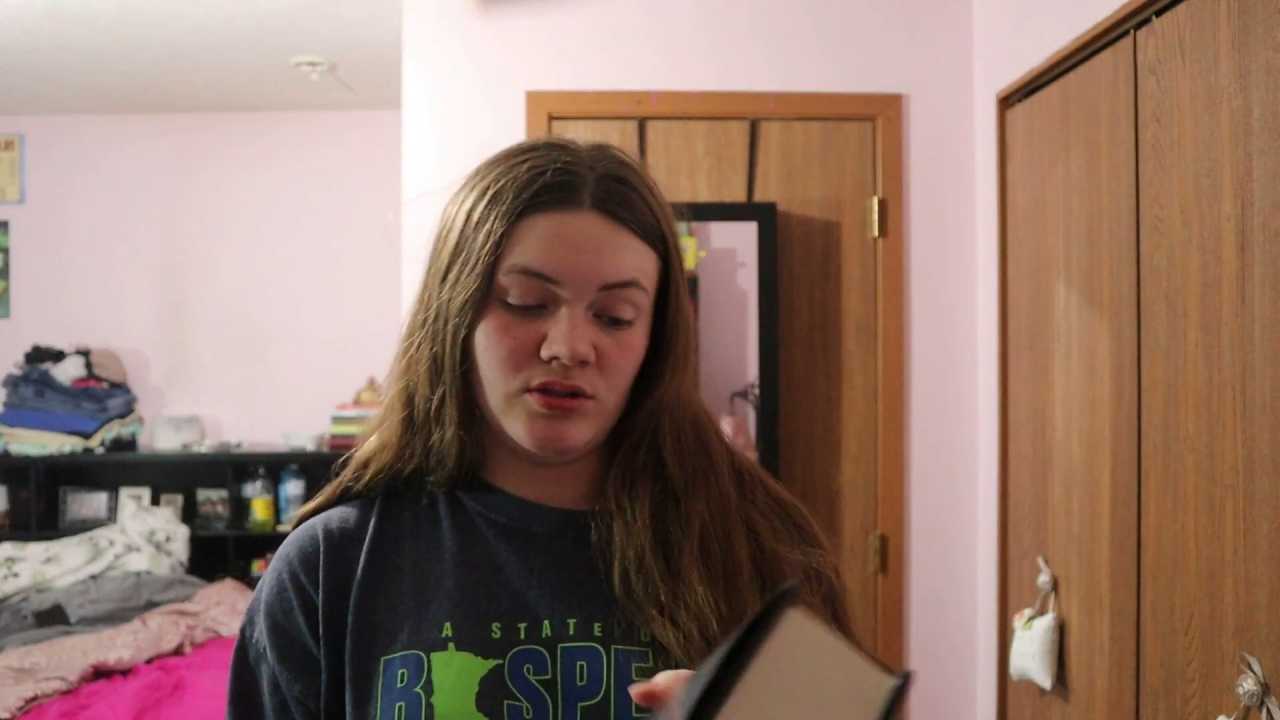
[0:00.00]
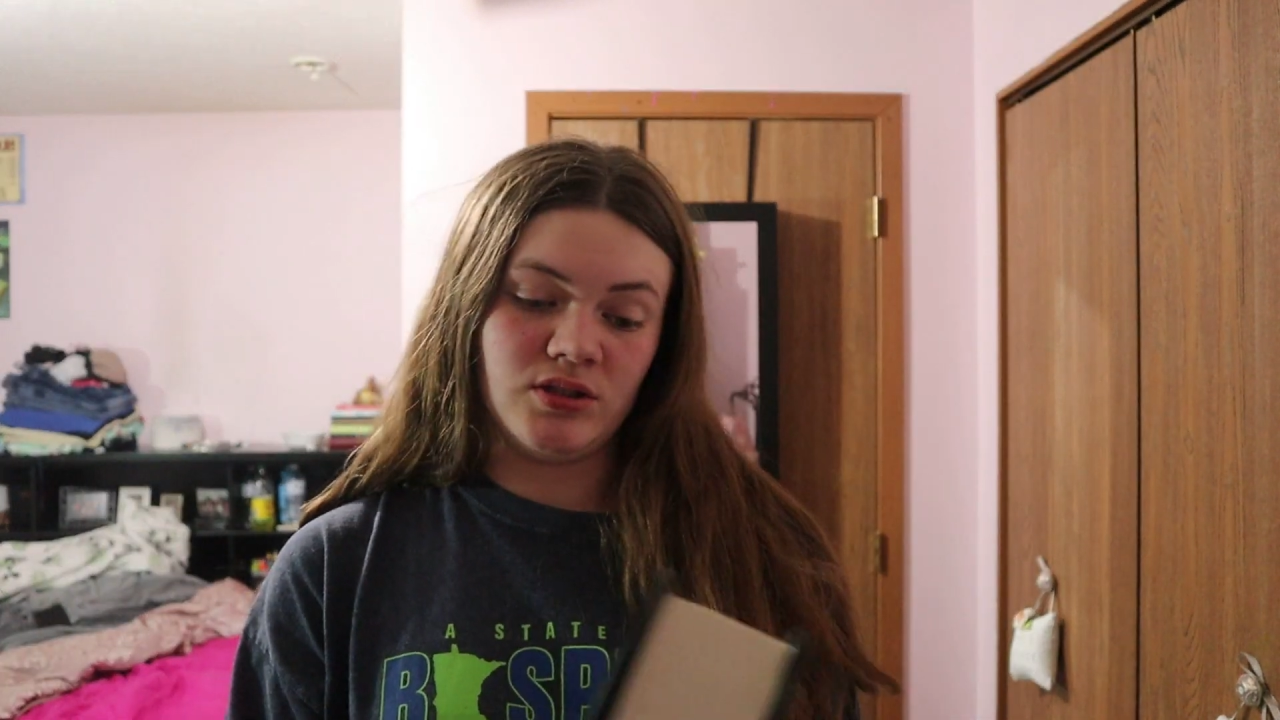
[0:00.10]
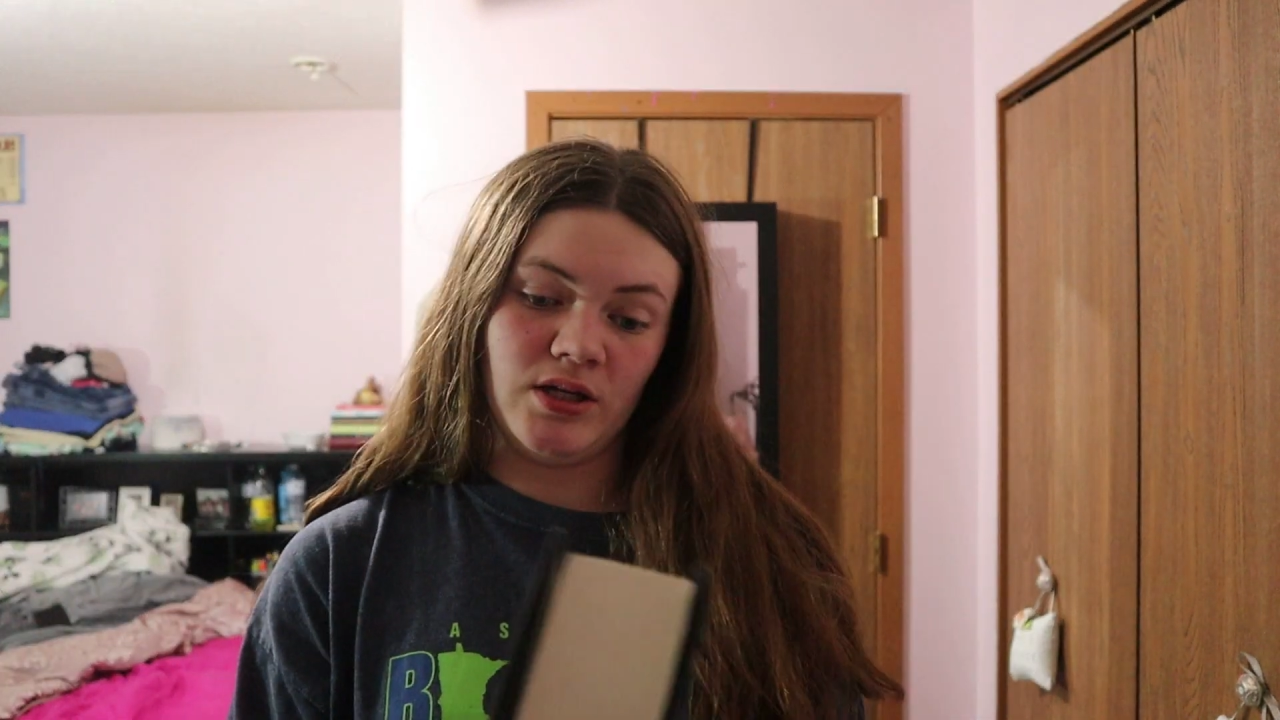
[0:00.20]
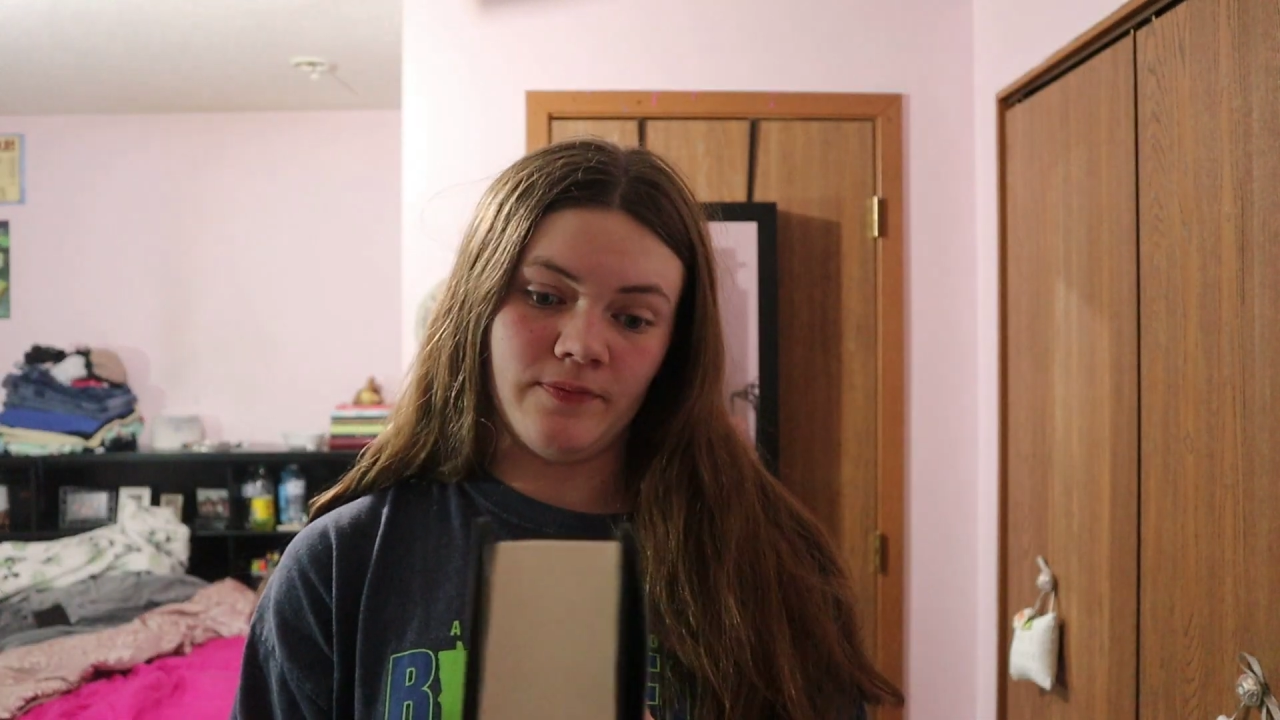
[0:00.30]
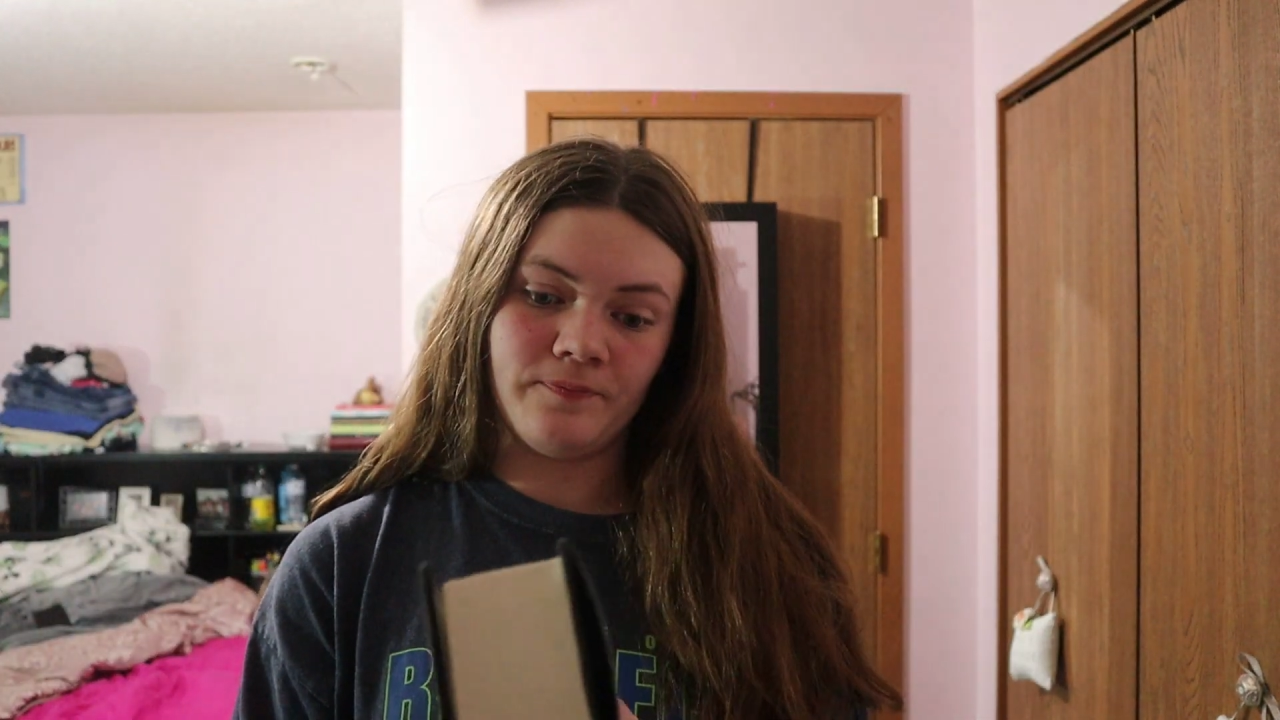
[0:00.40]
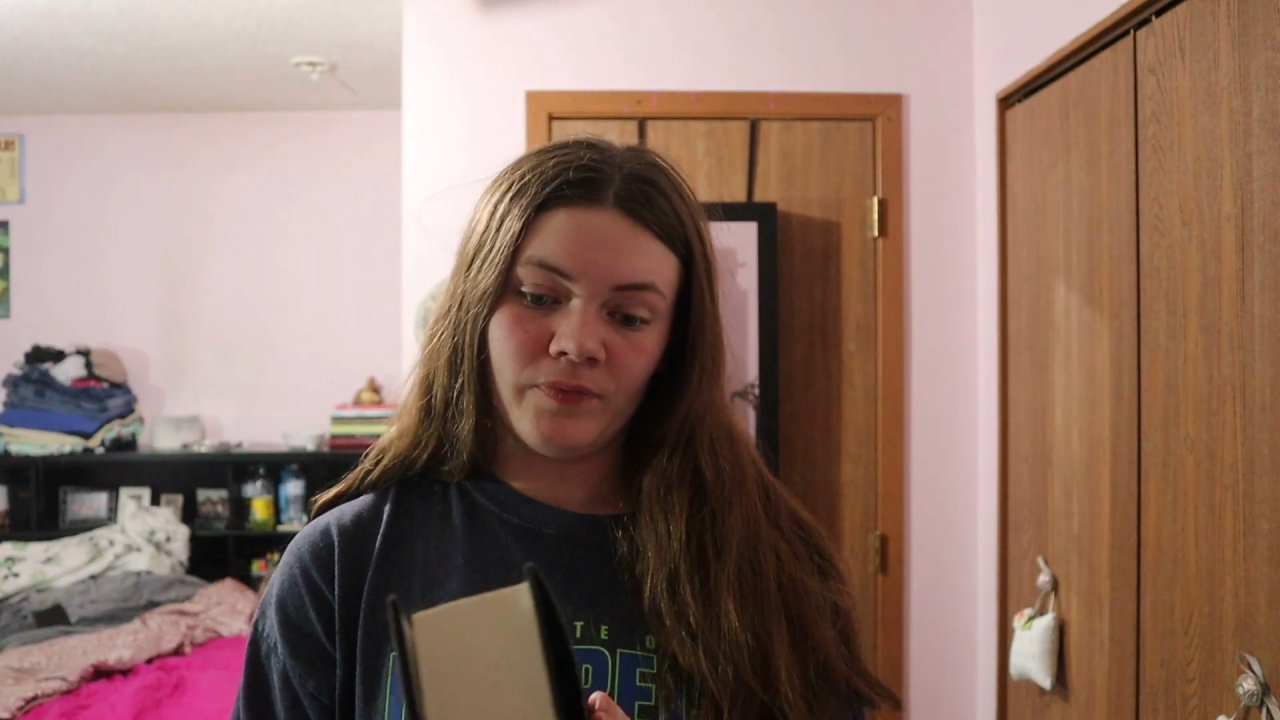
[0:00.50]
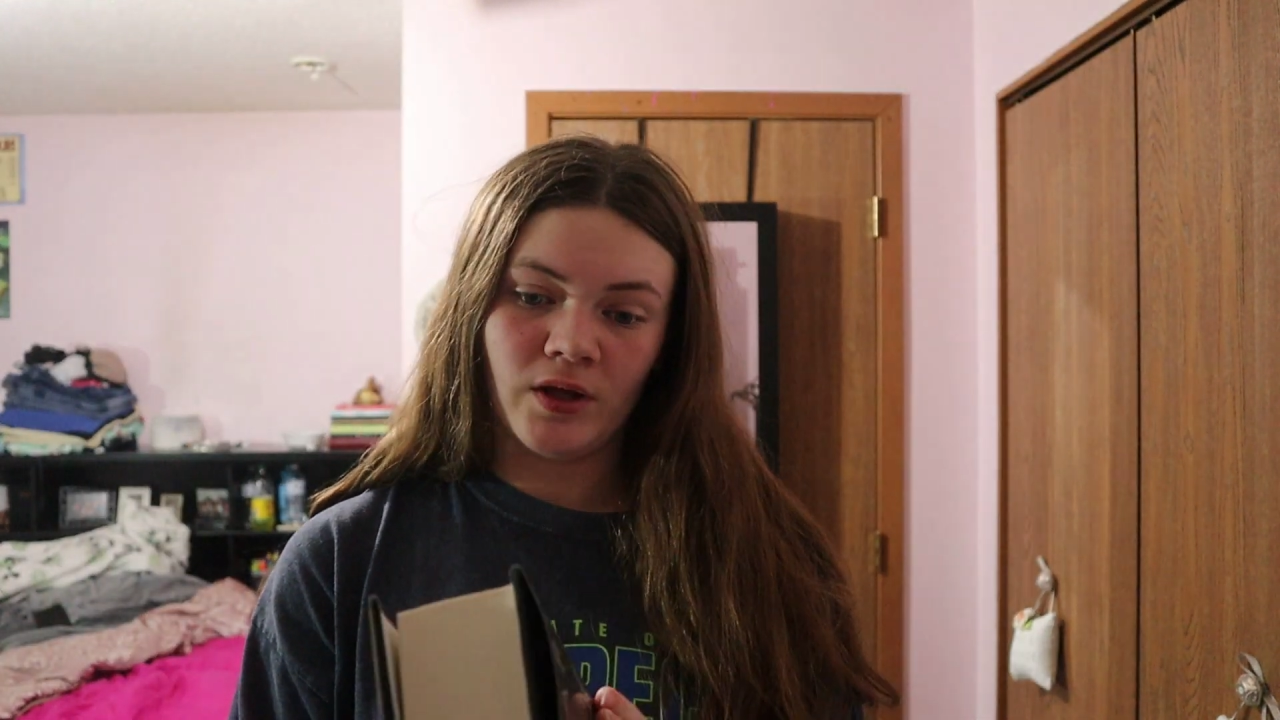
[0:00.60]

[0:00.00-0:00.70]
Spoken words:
let's see,